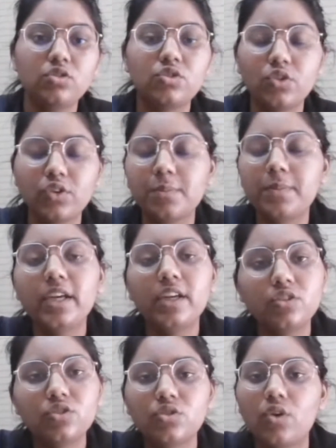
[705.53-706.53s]
should be
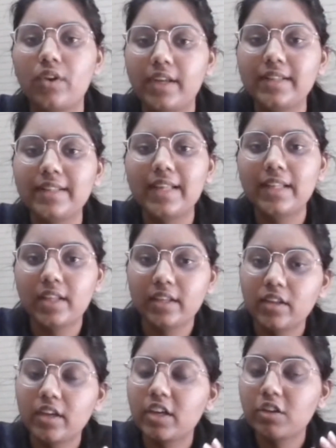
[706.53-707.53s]
ensuring that
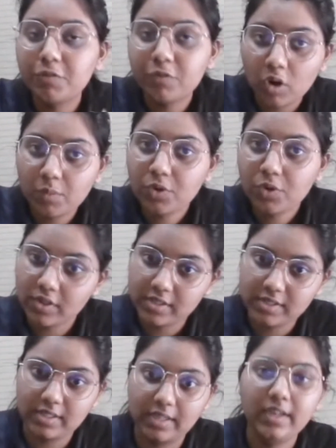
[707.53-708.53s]
the informed
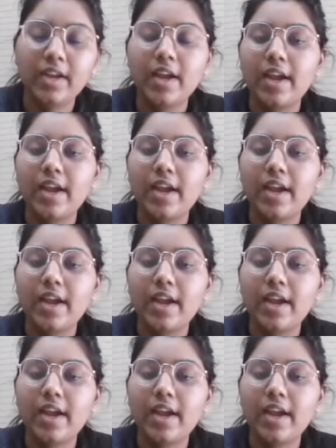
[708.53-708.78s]
consent